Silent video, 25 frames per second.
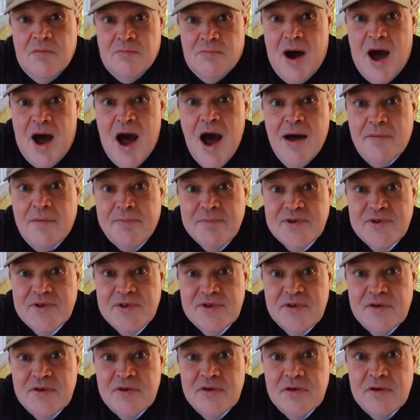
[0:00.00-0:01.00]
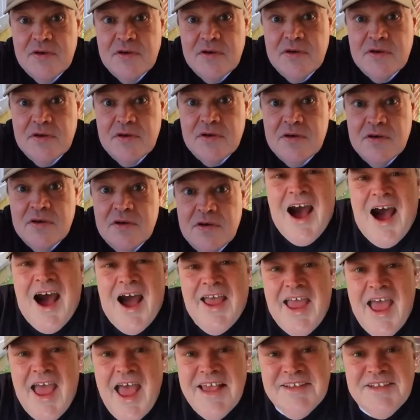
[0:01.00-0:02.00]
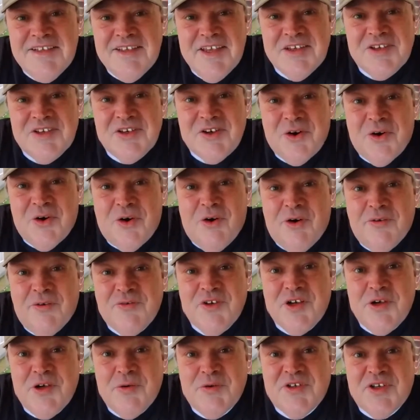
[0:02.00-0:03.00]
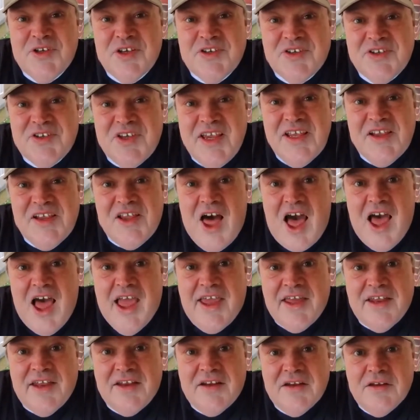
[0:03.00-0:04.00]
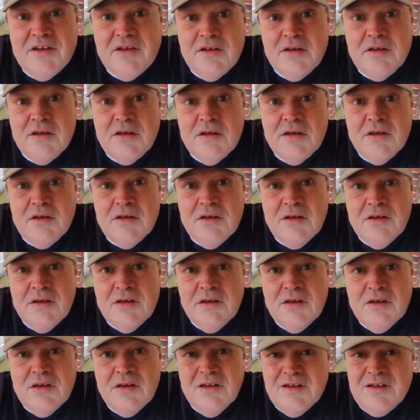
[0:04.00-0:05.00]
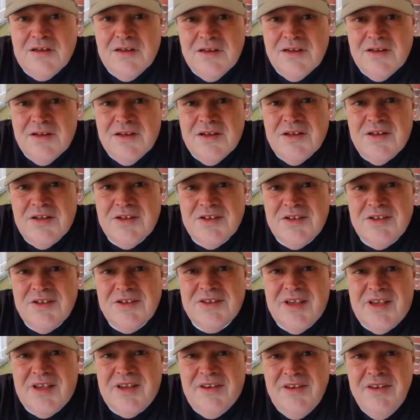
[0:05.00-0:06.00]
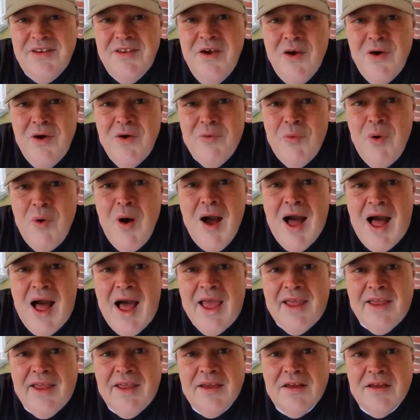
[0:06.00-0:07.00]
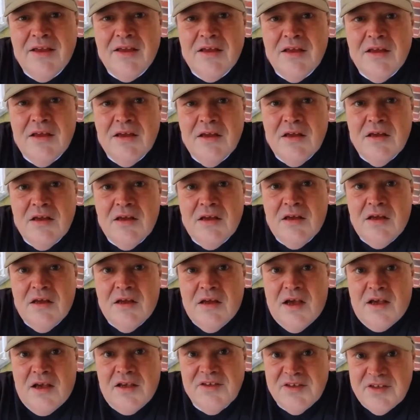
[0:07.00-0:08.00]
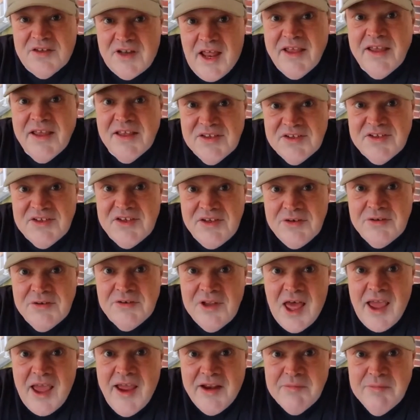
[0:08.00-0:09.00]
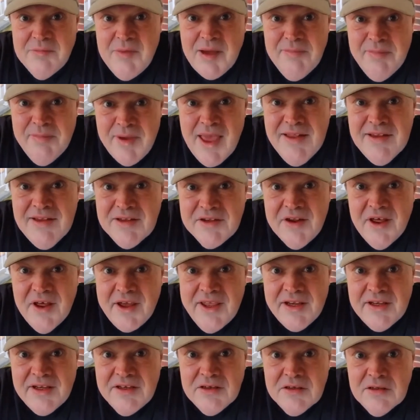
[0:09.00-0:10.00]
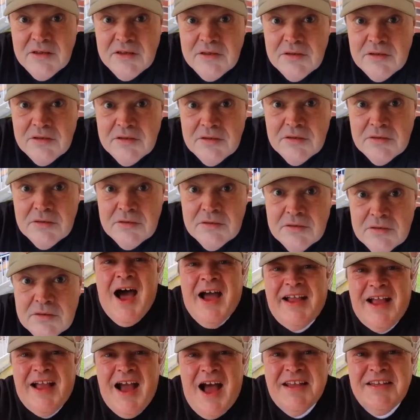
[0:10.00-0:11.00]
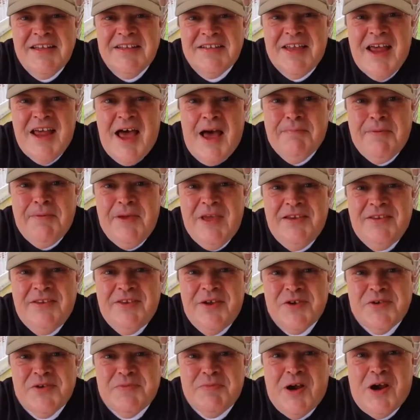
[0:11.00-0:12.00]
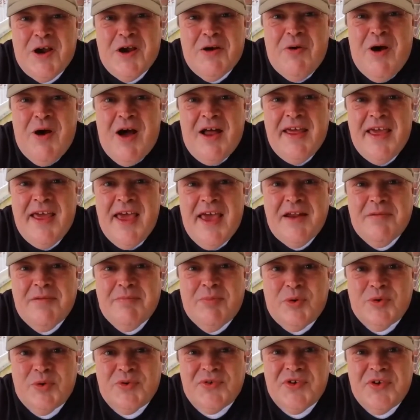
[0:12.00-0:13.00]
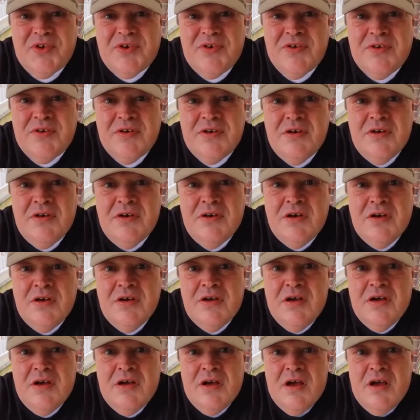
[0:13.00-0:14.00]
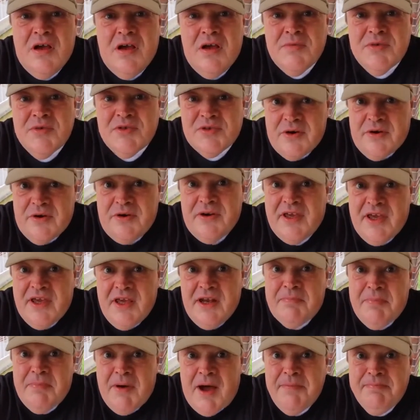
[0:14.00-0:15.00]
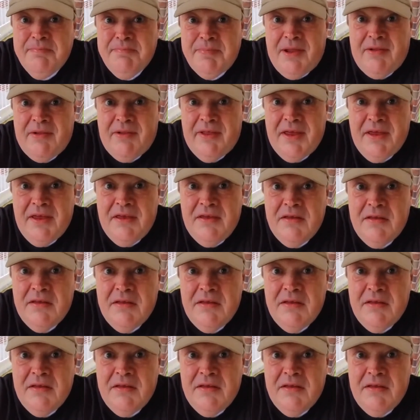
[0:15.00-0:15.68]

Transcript: Pops. I asked this girl if she was a sea lion. She said, no, why? I said, I can see you lying in my bed tonight. I gotta stop eating those marijuana edibles. I'm starting to get a pot belly.